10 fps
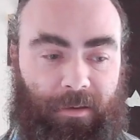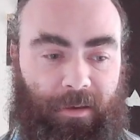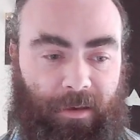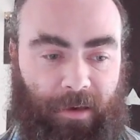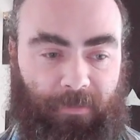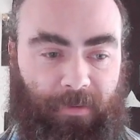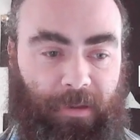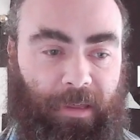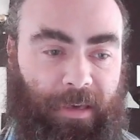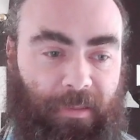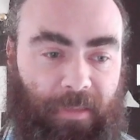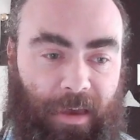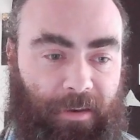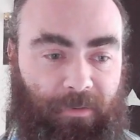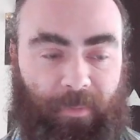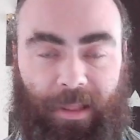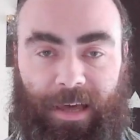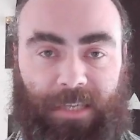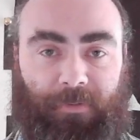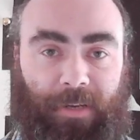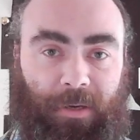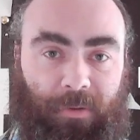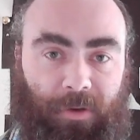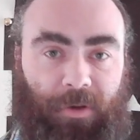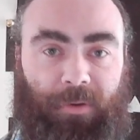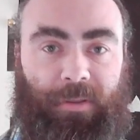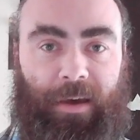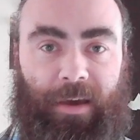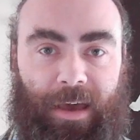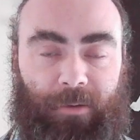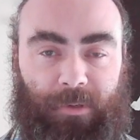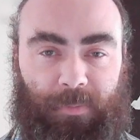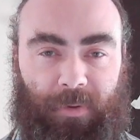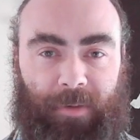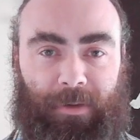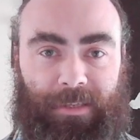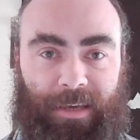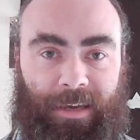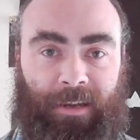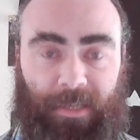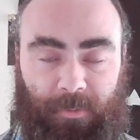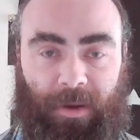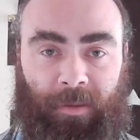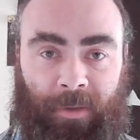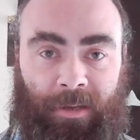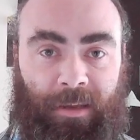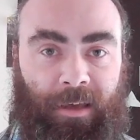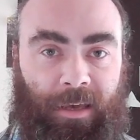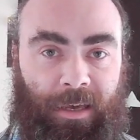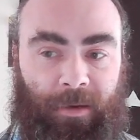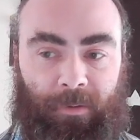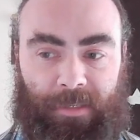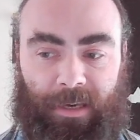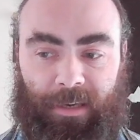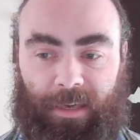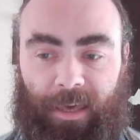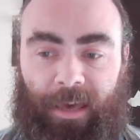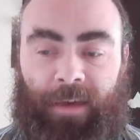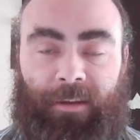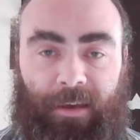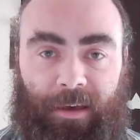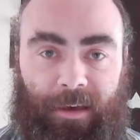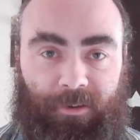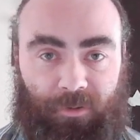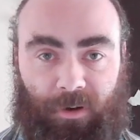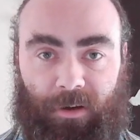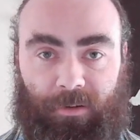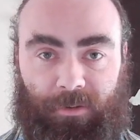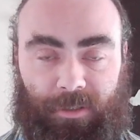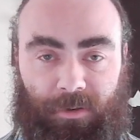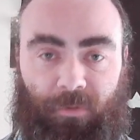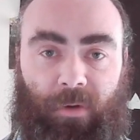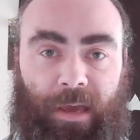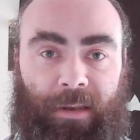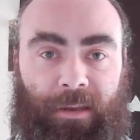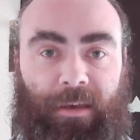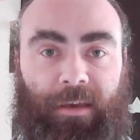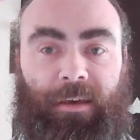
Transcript: I feel like at the end of my last video, the code that I had was pretty much like an experiment. It was like, can I draw terrain?